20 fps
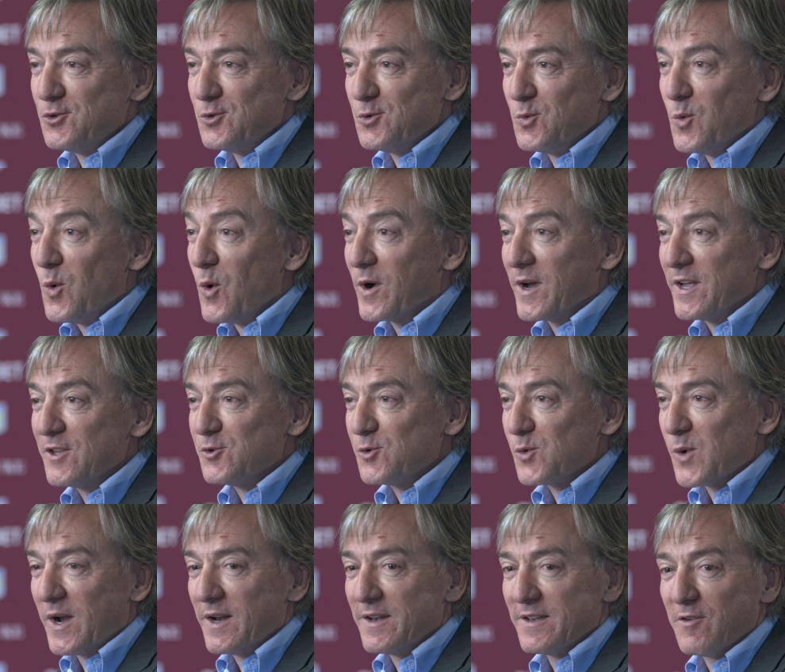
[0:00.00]
to walk and
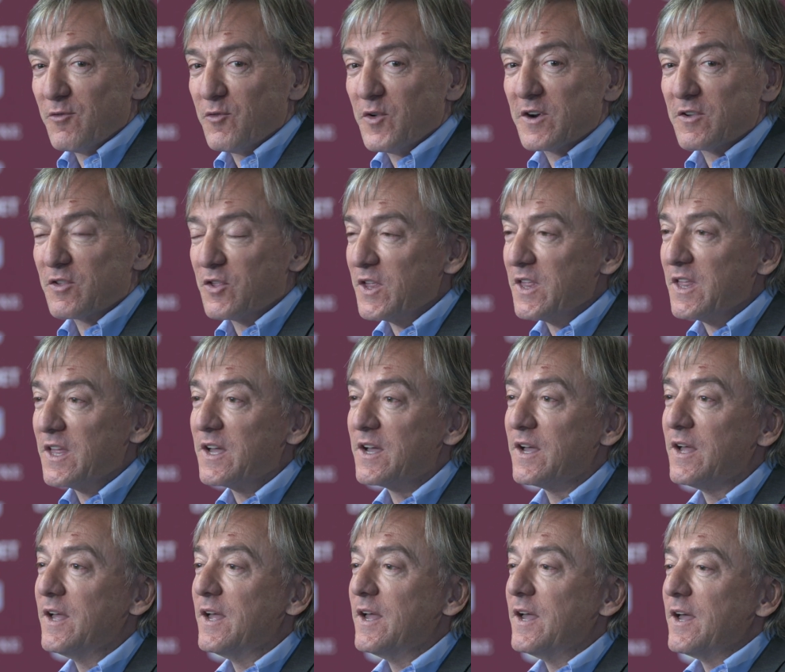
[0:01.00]
to run, the first
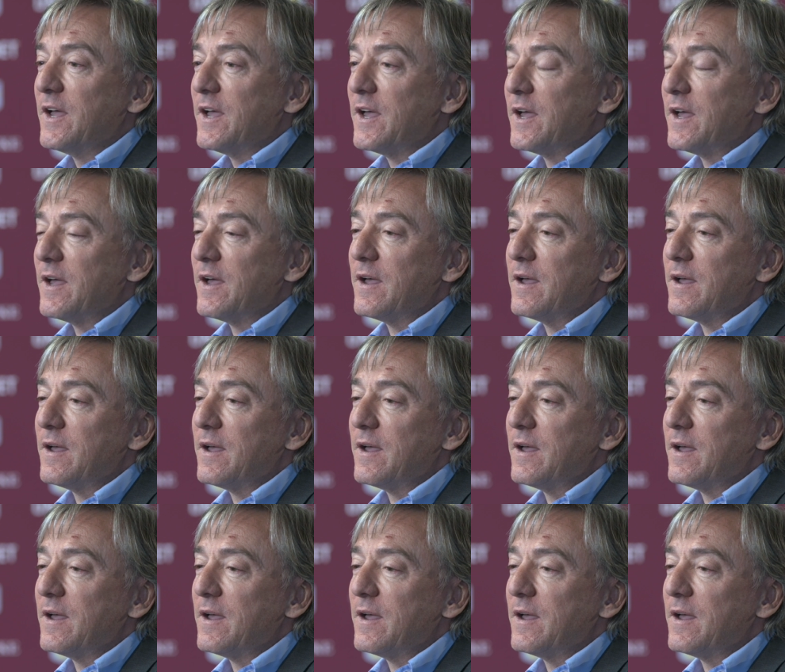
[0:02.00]
thing uh,